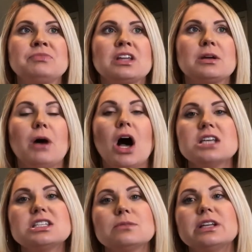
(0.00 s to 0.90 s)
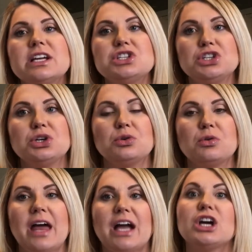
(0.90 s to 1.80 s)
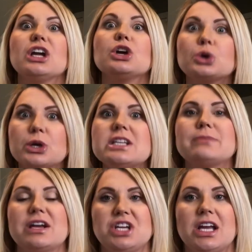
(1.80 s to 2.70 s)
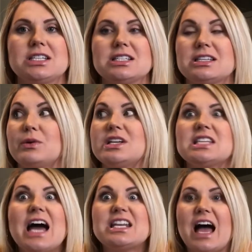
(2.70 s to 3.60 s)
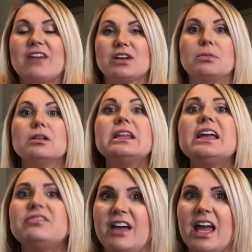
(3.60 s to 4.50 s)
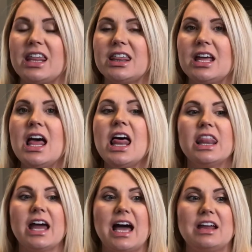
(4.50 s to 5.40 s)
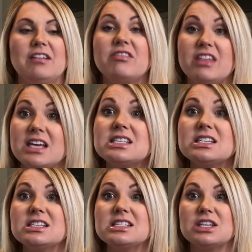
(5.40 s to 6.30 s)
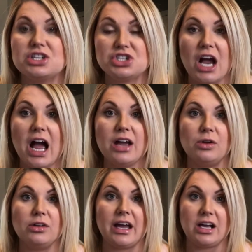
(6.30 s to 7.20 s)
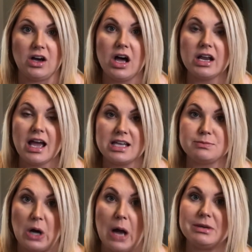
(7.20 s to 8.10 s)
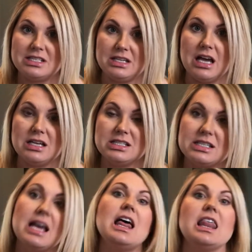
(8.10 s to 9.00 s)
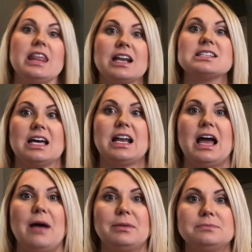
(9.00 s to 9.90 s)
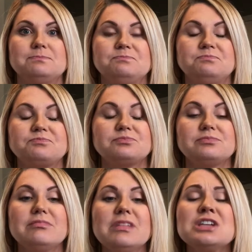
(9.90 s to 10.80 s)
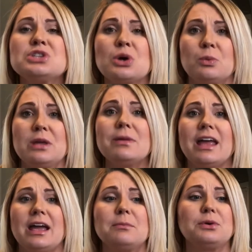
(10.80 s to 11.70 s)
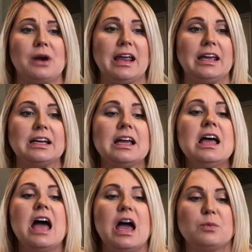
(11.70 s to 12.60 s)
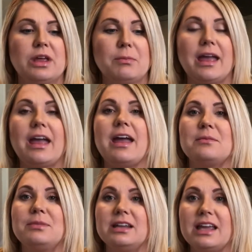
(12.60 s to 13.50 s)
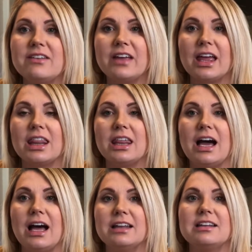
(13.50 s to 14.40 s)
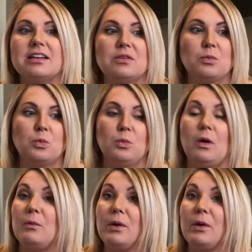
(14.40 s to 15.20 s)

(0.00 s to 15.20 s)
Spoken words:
possibly do that could increase my chances. We just had to have complete faith that if this is the child that God has promised us, that it's going to happen. And so we began praying, and we began believing that we were